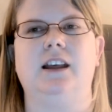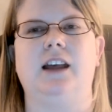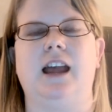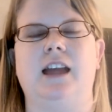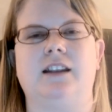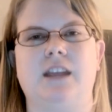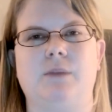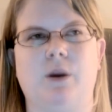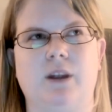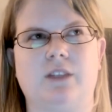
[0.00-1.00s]
and keep
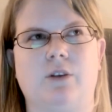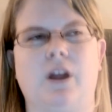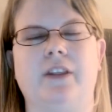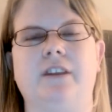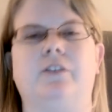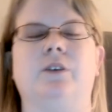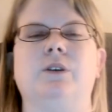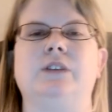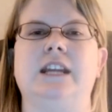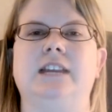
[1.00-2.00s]
going through all the different
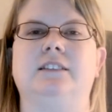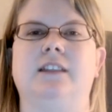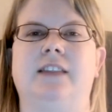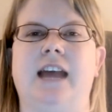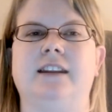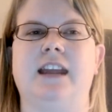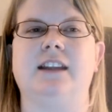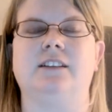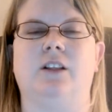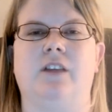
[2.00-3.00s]
routines that day
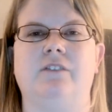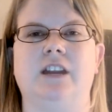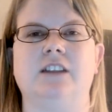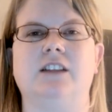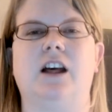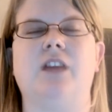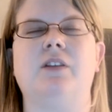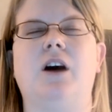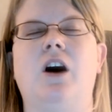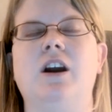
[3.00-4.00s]
until I'm finished.
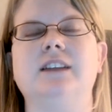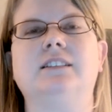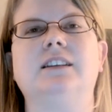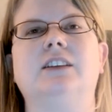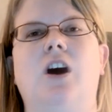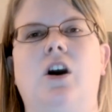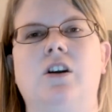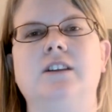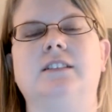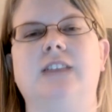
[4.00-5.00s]
Honestly, the
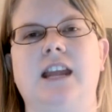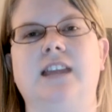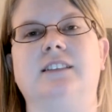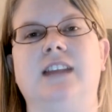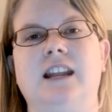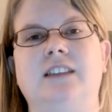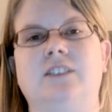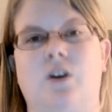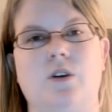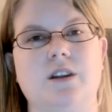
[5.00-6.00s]
hardest thing is getting
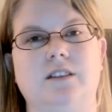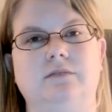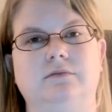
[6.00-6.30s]
started.